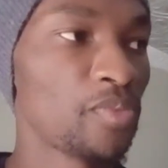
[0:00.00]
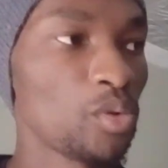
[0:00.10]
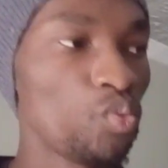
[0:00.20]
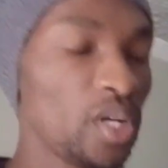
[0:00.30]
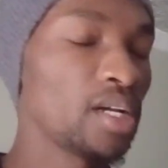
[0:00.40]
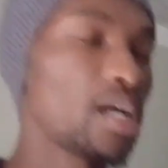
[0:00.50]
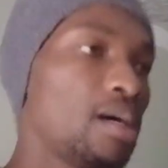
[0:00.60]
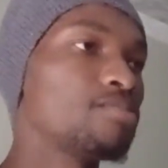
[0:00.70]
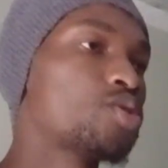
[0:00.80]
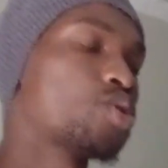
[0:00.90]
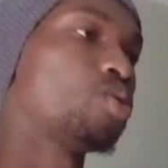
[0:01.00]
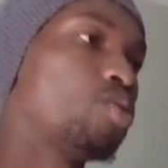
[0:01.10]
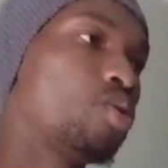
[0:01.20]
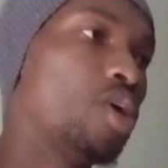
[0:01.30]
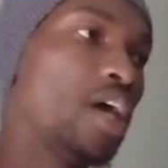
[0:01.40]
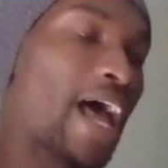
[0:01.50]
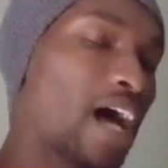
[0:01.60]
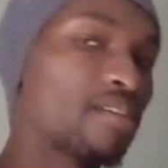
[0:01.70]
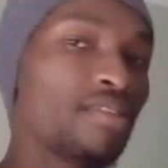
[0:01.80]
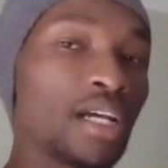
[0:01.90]
when it comes to
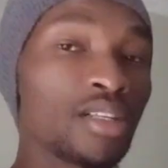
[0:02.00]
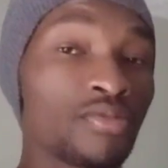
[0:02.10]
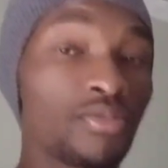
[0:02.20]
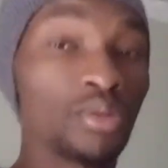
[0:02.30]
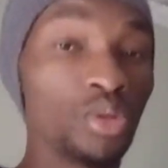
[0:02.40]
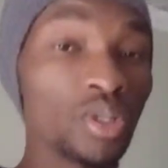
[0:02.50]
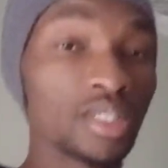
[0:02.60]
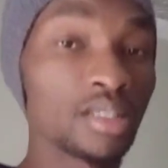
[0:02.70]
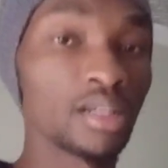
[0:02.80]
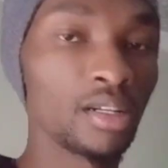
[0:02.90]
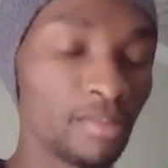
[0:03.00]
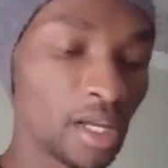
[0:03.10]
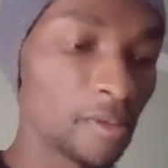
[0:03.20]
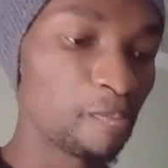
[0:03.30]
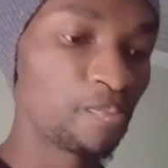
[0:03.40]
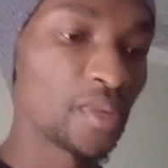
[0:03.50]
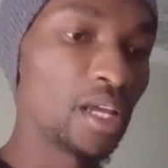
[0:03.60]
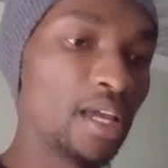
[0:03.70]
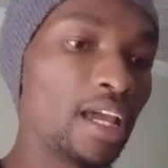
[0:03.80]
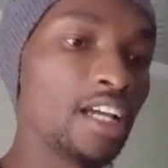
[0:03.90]
advice for you as a single mother
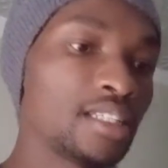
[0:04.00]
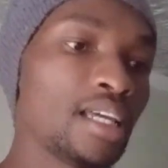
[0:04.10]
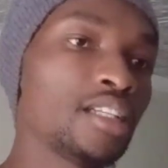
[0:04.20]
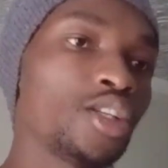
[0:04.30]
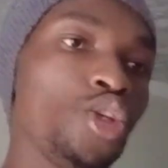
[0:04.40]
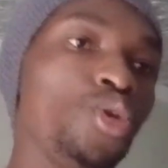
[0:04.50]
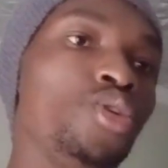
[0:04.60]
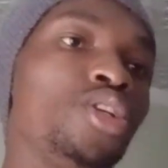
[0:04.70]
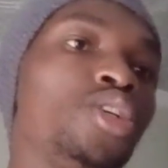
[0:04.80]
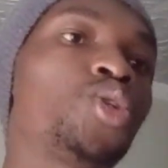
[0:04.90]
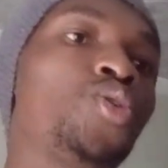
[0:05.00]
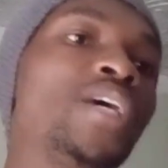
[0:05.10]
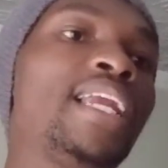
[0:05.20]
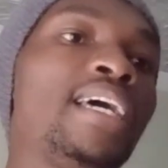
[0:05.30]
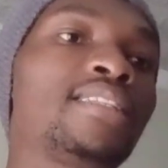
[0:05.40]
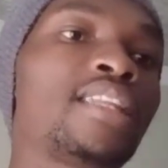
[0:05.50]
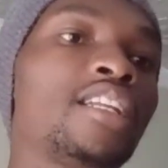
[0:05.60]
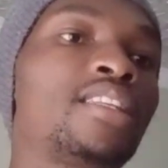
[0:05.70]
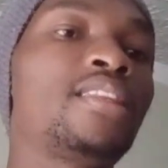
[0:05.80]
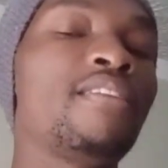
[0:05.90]
is that you need to realize
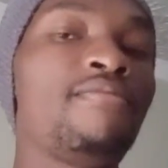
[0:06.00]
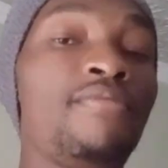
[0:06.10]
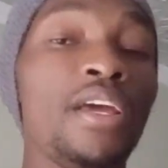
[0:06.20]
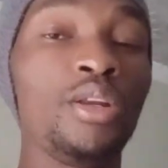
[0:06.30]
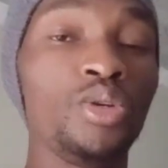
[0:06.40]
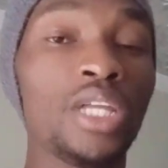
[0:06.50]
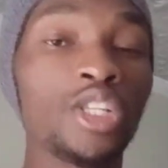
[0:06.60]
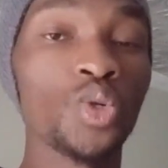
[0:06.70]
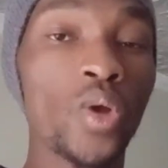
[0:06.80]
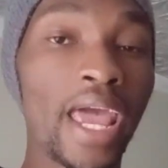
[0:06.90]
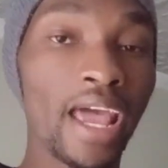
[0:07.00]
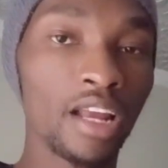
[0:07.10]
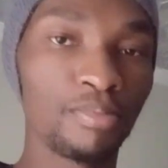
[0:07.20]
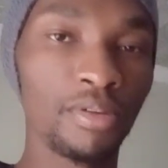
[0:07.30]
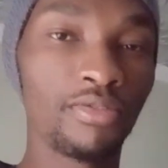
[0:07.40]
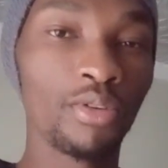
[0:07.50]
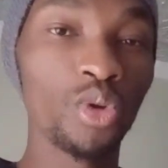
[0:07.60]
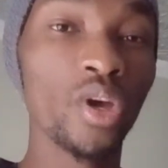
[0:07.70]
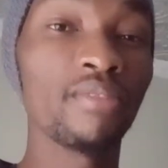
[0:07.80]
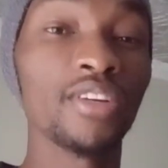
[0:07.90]
that the value that you had before
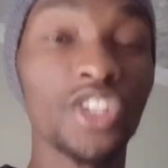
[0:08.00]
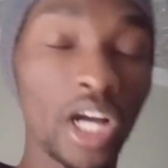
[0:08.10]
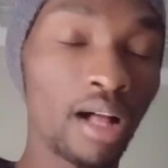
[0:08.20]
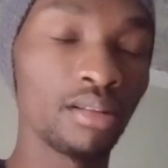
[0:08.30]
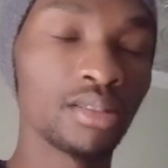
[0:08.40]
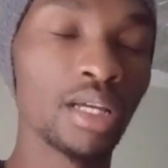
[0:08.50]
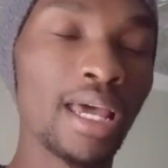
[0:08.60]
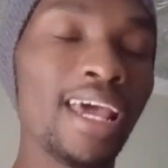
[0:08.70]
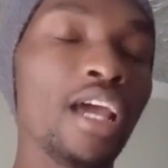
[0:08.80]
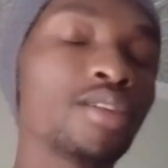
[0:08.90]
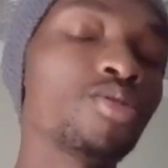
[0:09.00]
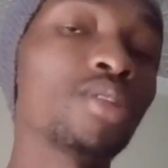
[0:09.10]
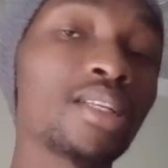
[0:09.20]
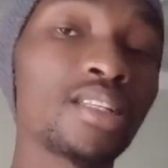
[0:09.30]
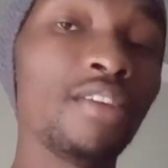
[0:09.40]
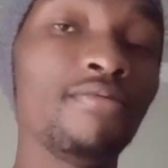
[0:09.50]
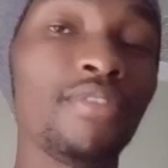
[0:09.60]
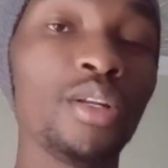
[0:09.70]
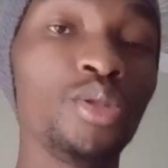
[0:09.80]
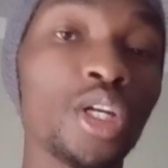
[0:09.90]
you have a child is not the same
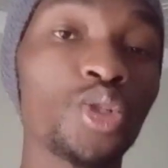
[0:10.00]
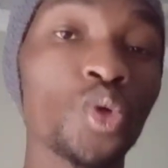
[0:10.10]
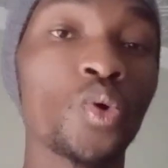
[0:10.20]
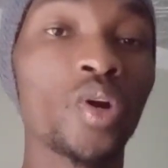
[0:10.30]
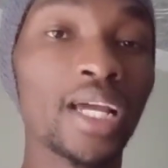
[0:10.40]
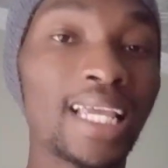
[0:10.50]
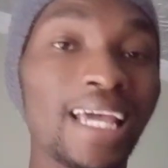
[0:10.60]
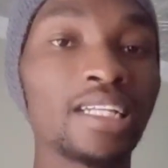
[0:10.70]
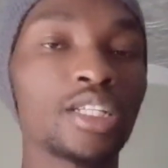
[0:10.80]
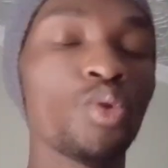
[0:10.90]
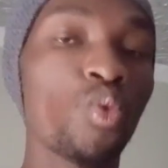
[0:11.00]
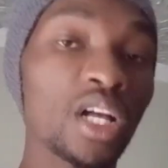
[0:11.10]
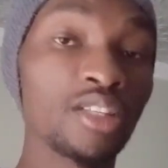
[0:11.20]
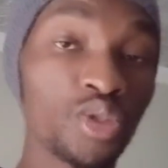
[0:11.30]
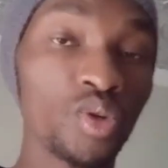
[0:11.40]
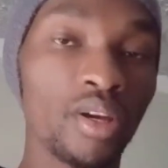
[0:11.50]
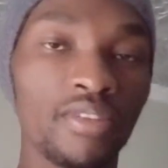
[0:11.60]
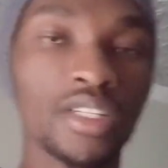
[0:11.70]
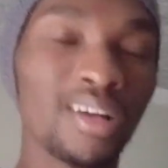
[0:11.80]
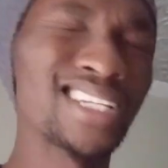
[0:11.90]
value that you're going to get whilst you have a
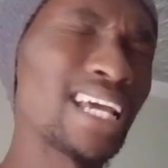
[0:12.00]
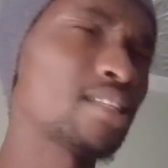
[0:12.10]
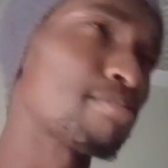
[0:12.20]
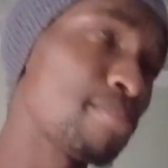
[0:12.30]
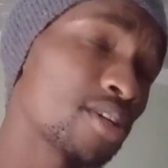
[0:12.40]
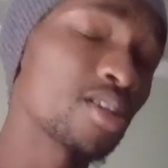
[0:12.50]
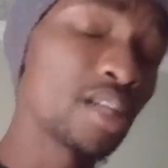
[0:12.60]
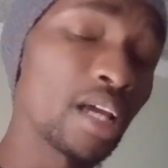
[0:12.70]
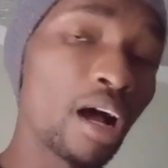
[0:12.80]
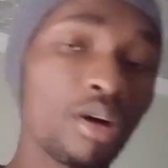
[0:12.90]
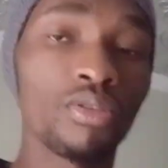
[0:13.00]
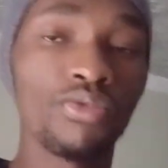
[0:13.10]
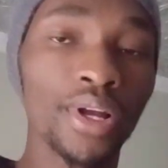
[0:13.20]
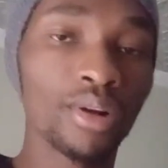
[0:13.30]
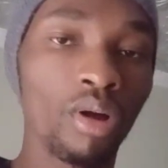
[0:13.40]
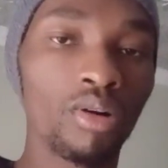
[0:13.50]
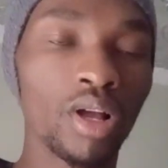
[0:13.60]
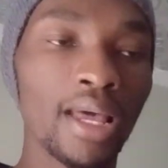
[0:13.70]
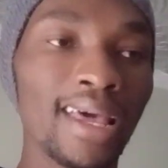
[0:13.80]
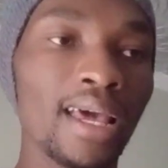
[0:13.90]
child, especially out of wedlock.
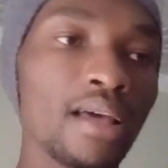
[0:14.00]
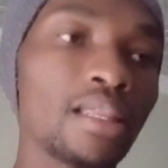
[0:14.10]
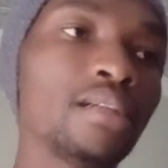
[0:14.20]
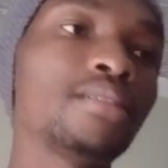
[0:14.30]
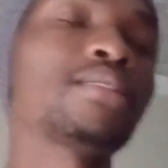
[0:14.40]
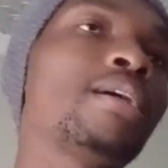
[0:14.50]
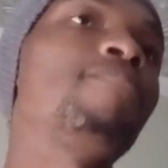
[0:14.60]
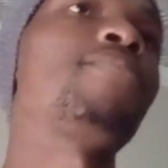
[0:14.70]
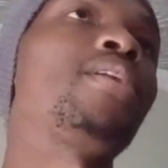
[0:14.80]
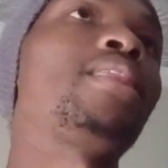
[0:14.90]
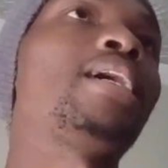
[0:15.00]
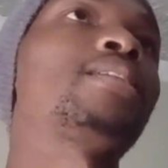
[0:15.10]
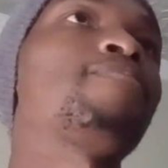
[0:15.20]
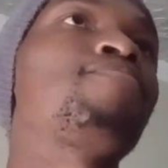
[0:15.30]
That is something that